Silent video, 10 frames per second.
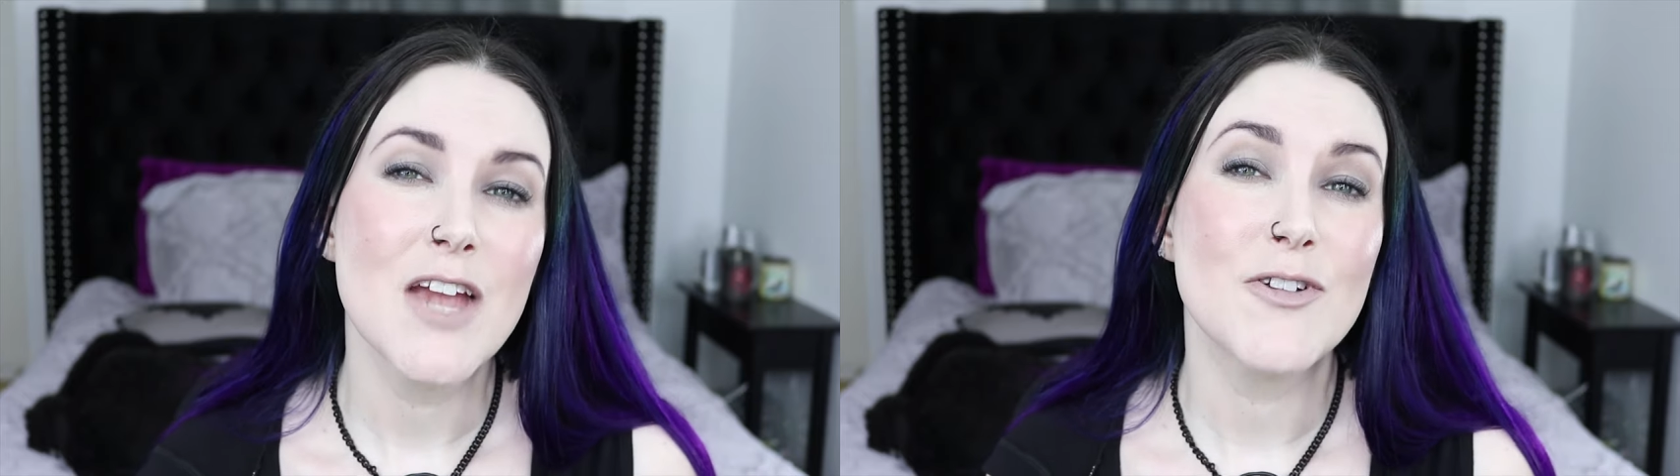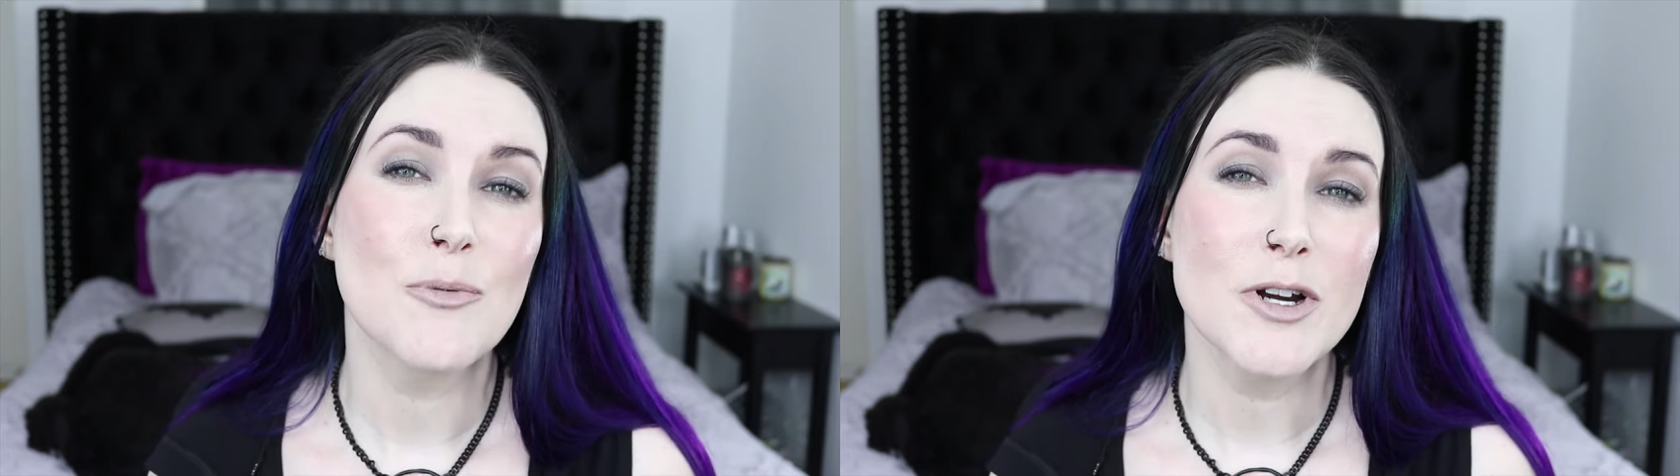
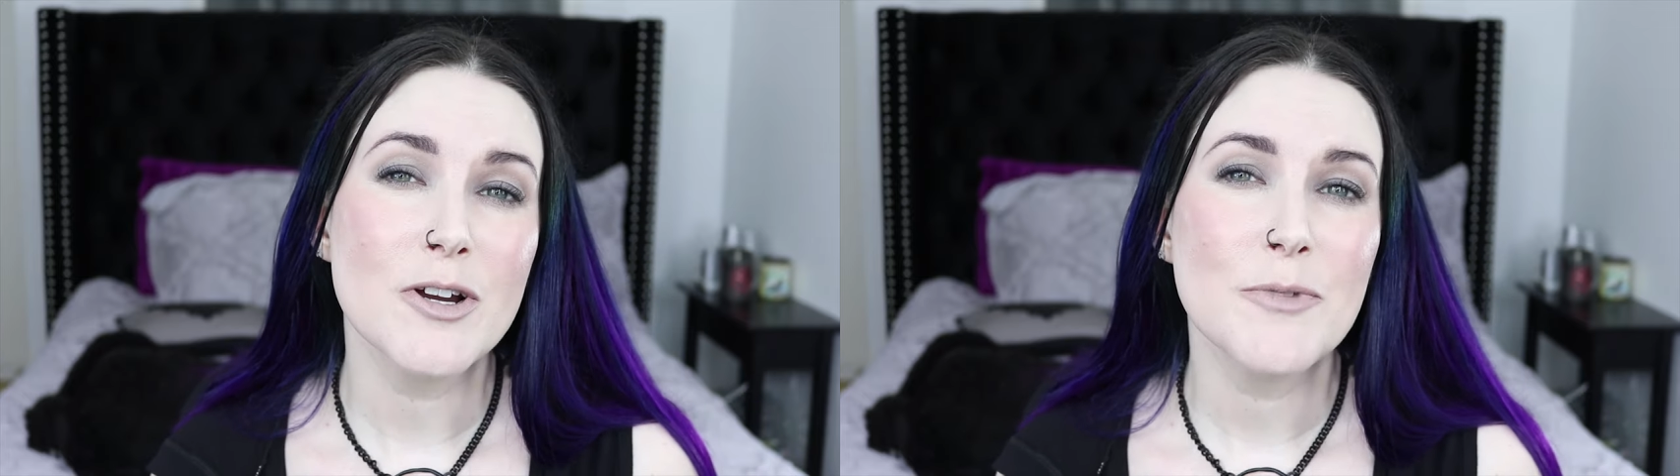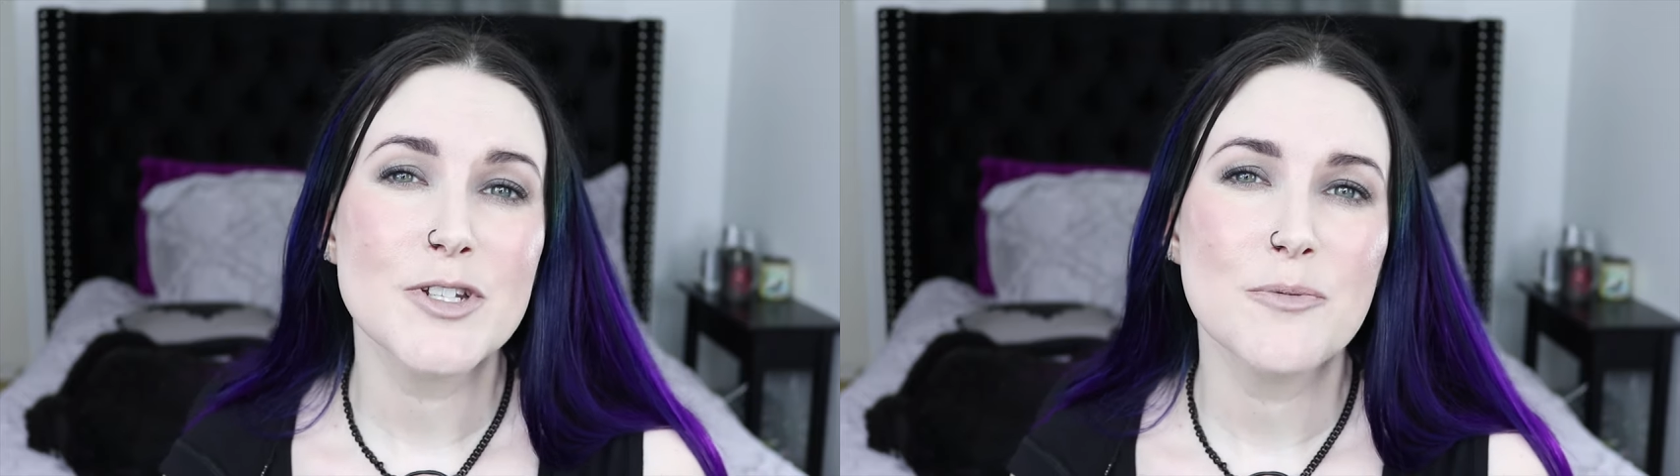If you're
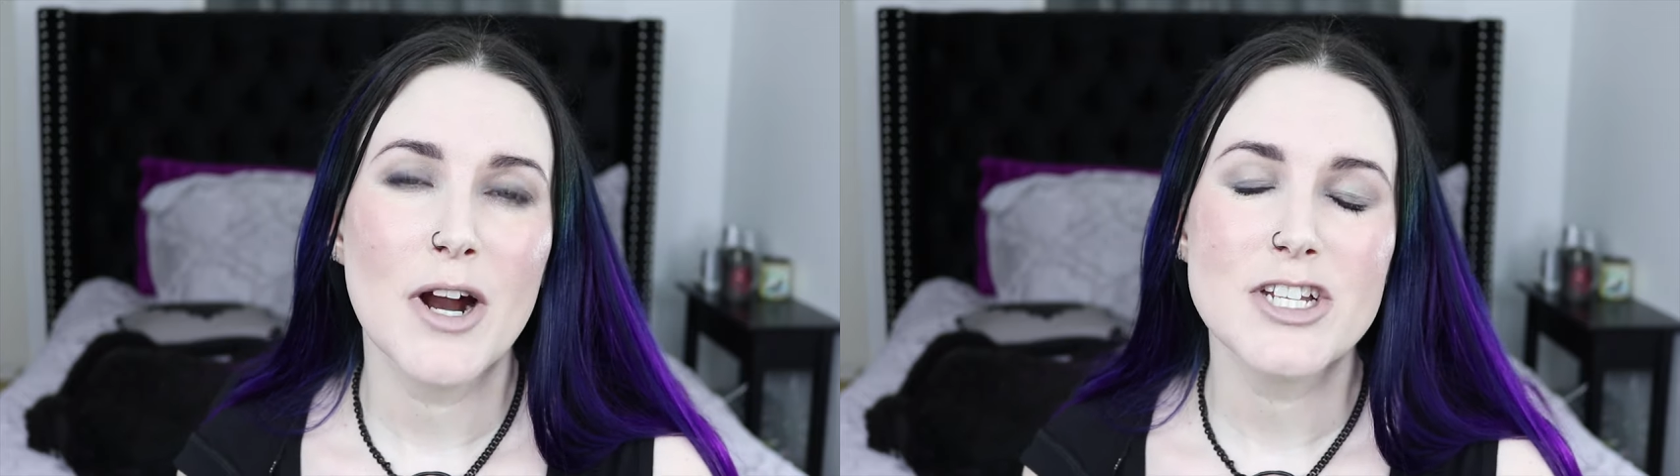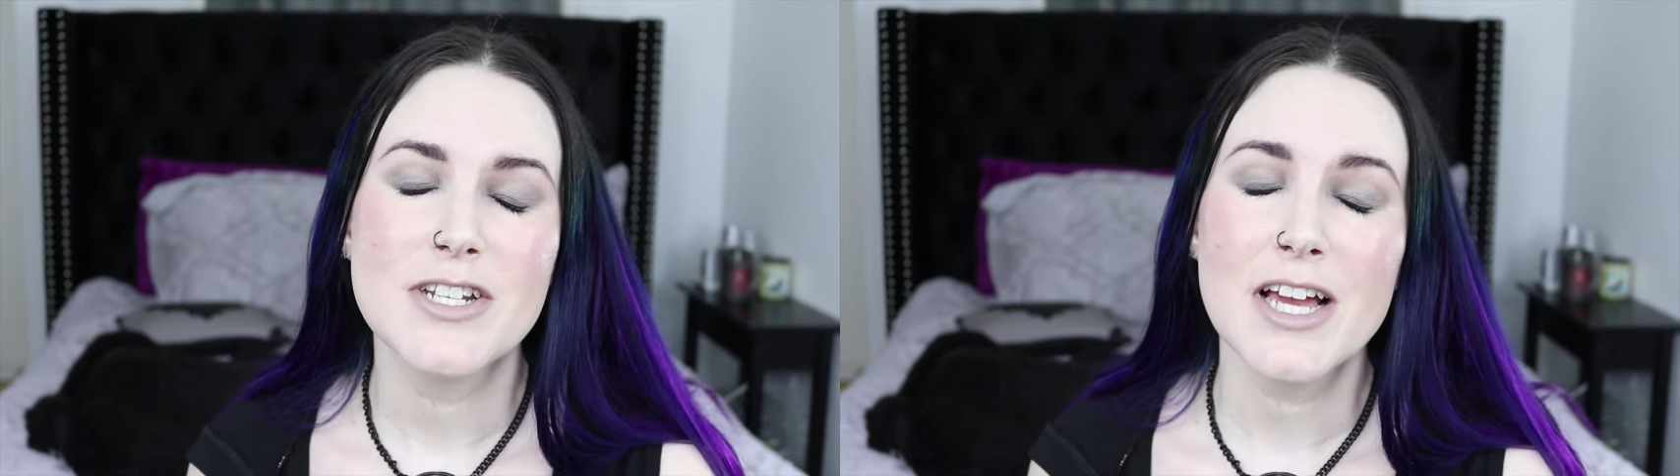wondering what to
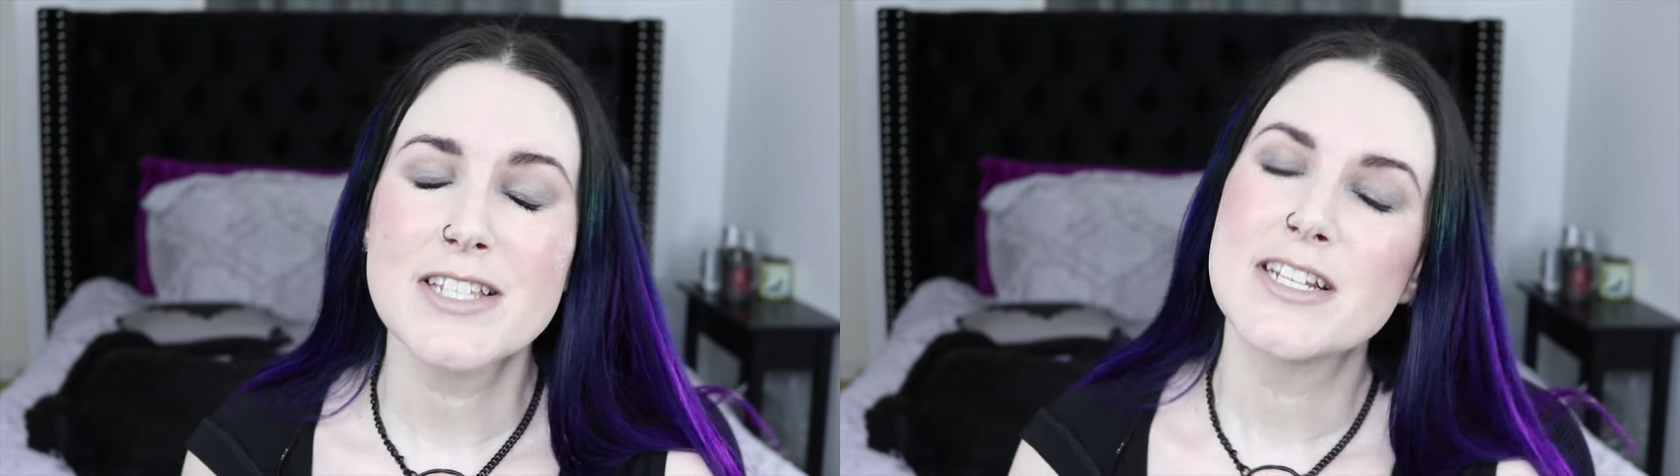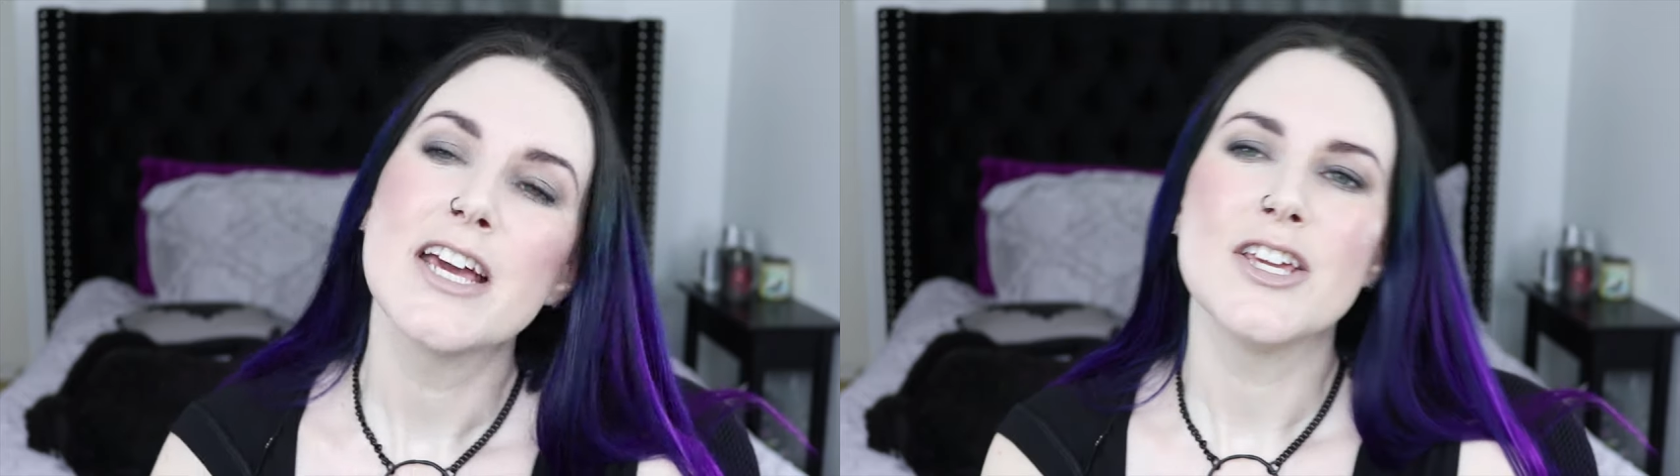watch
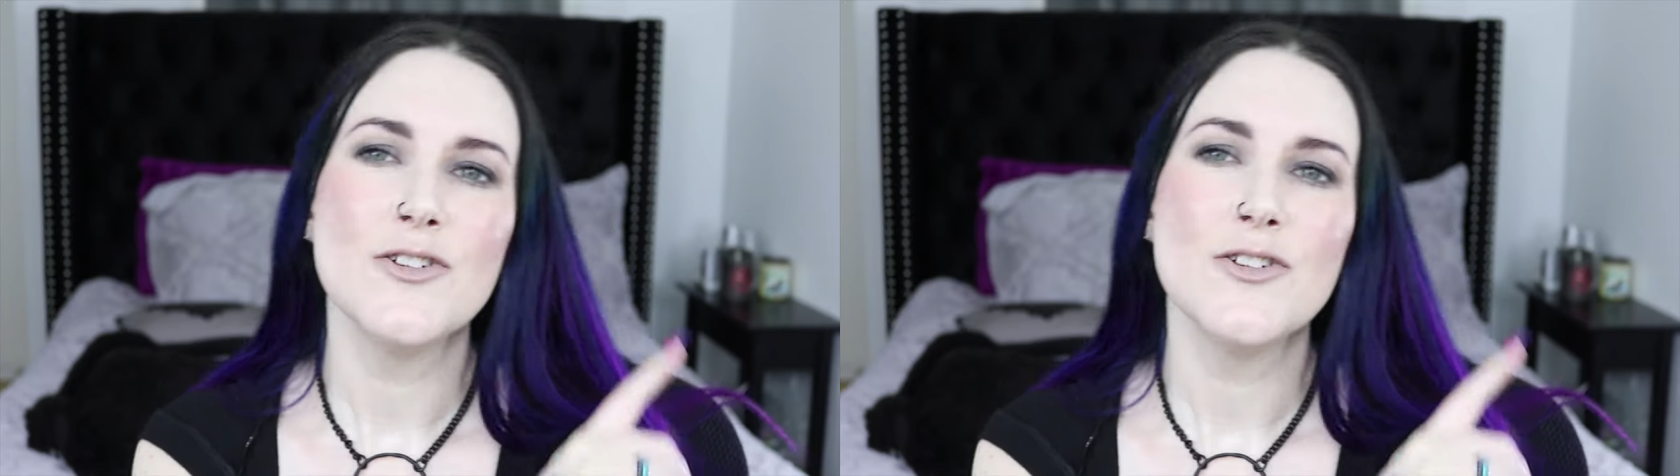next,